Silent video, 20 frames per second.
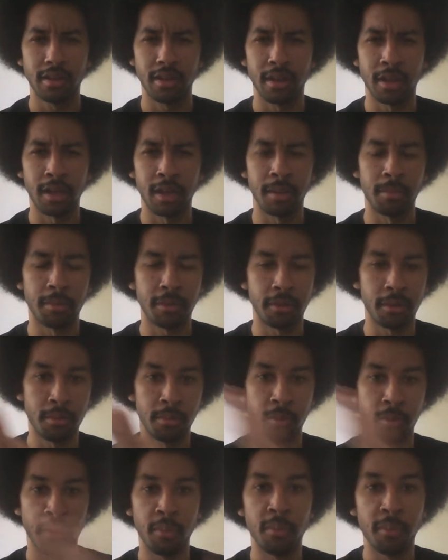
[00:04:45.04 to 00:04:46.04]

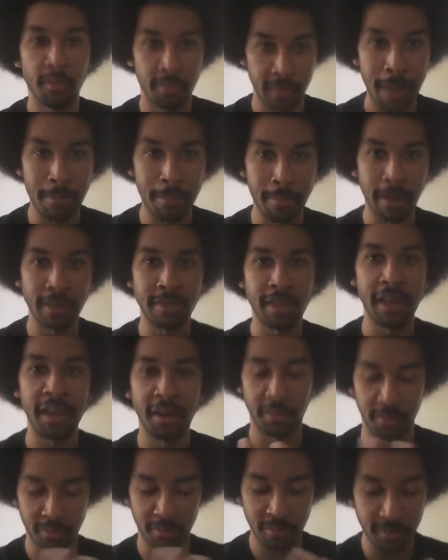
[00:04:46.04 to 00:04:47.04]
So that meant
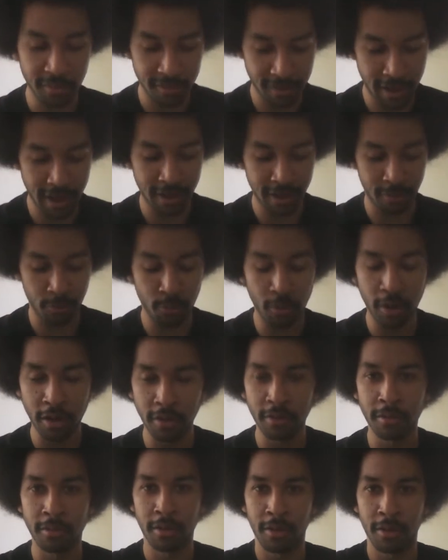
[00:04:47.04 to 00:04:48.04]
that
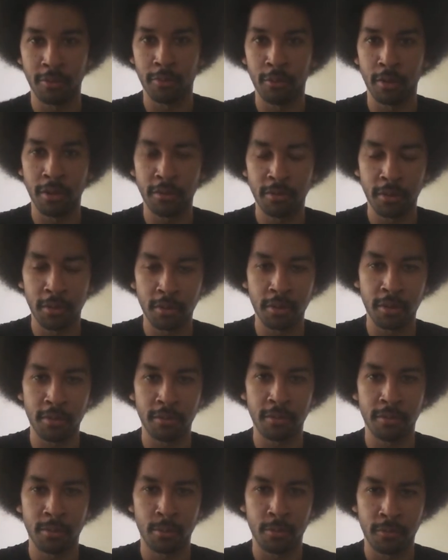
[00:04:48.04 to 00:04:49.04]
one vote
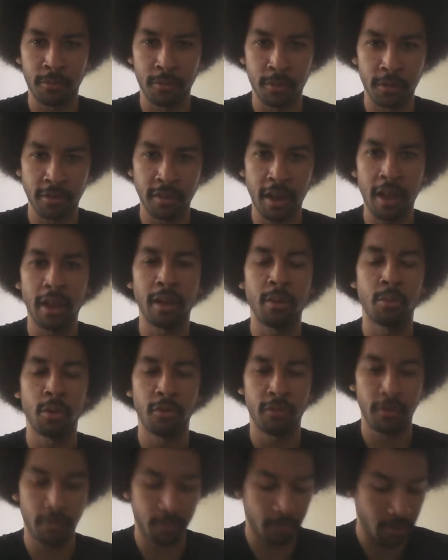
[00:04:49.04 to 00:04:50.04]
for Italian,
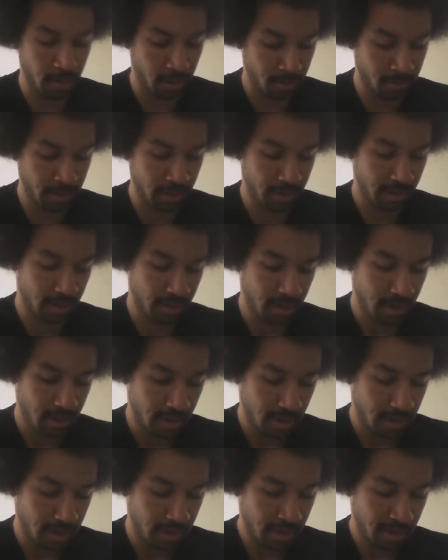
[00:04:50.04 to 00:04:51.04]
1 vote for Arabic.
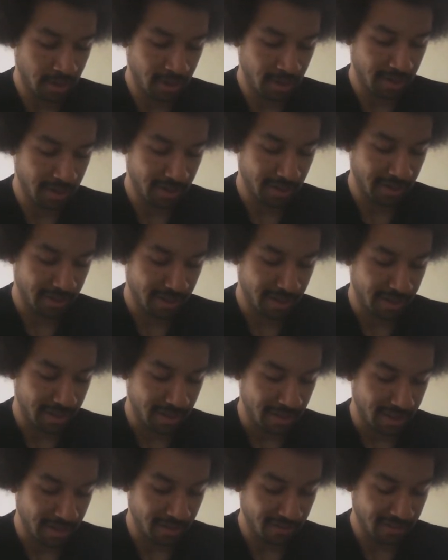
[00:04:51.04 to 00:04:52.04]

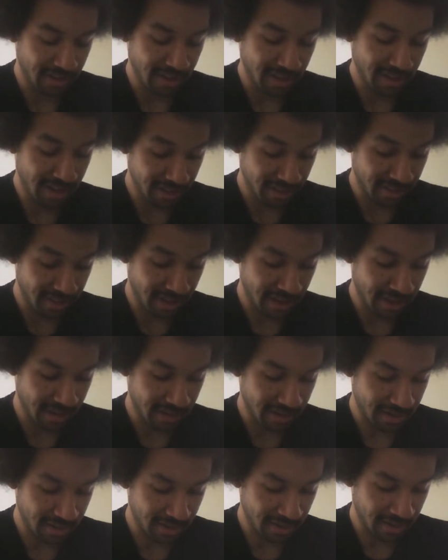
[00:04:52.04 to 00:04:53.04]
And because of
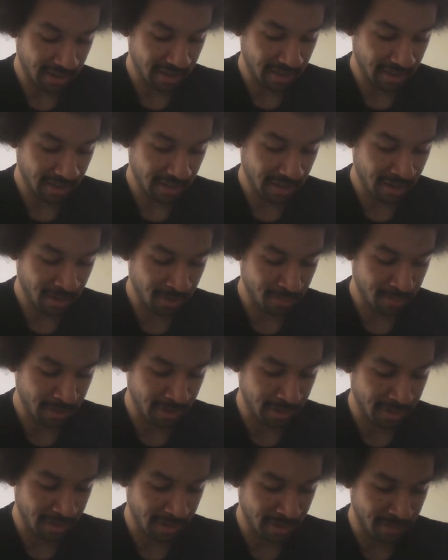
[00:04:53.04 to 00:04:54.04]
that, I think
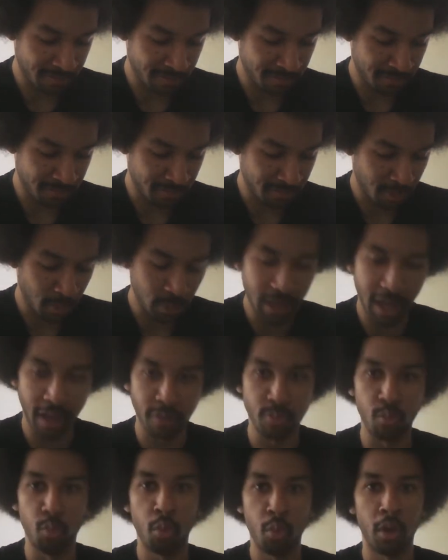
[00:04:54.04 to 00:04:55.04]
Arabic only
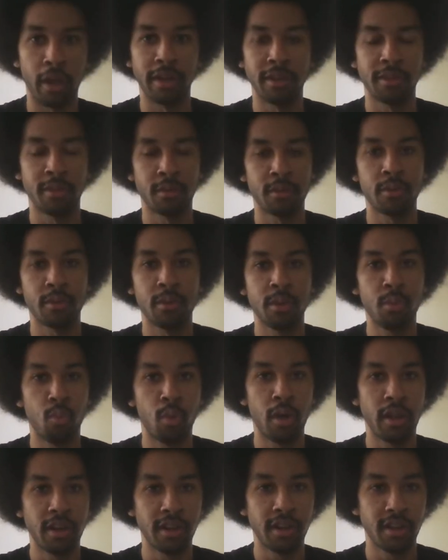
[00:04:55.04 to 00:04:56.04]
has 1. There's only
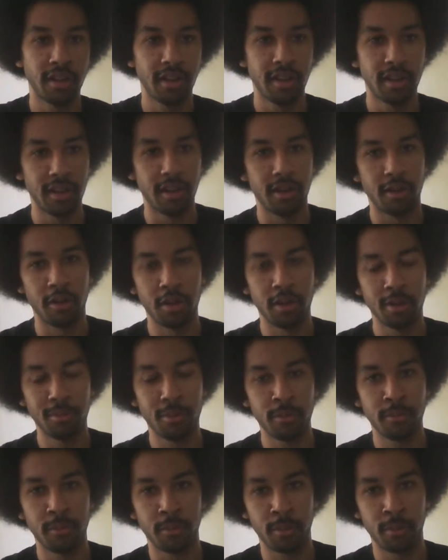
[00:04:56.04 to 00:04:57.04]
one
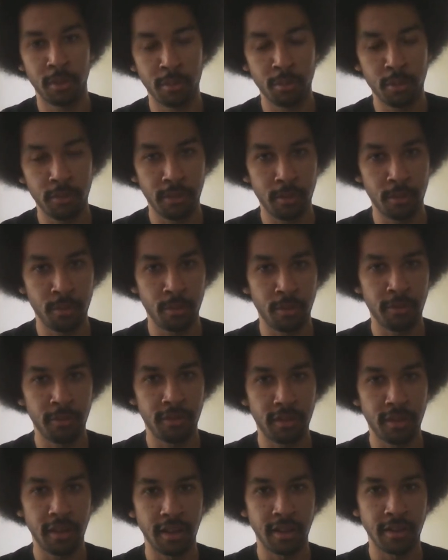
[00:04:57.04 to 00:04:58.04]
movie we've
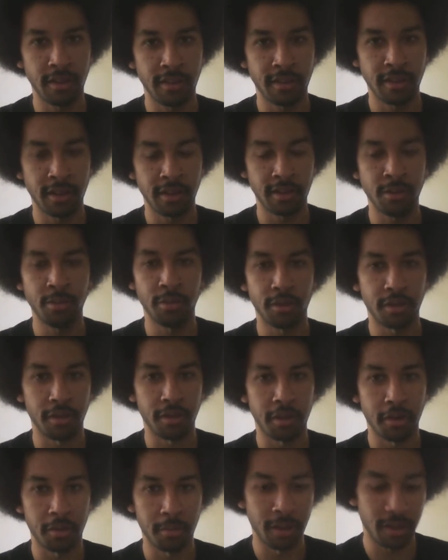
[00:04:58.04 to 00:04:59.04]
seen that uses
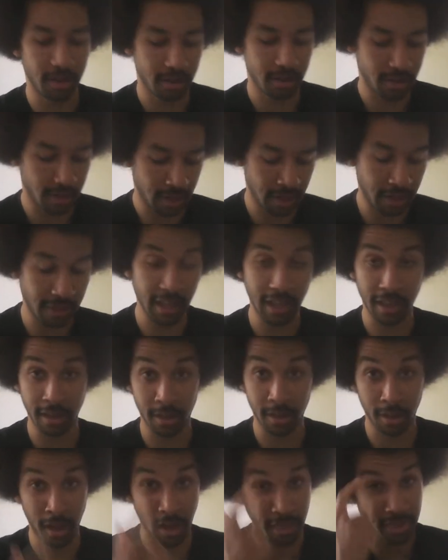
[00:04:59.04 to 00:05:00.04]
Arabic, and I think
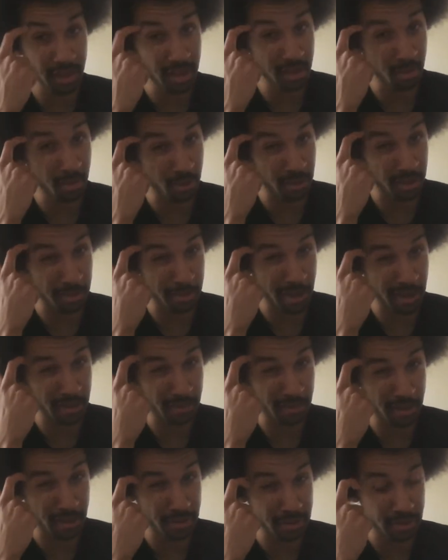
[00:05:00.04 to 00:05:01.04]
it was The Battle
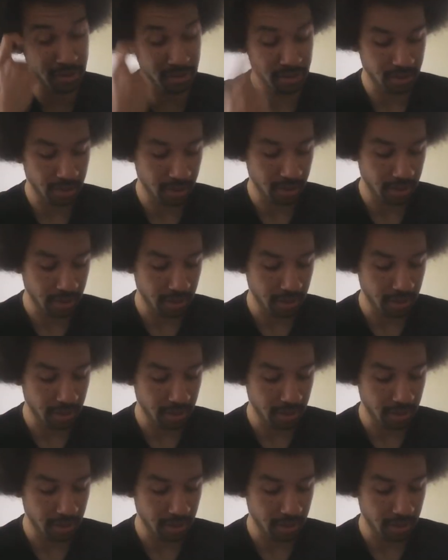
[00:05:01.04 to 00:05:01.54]
of Algiers.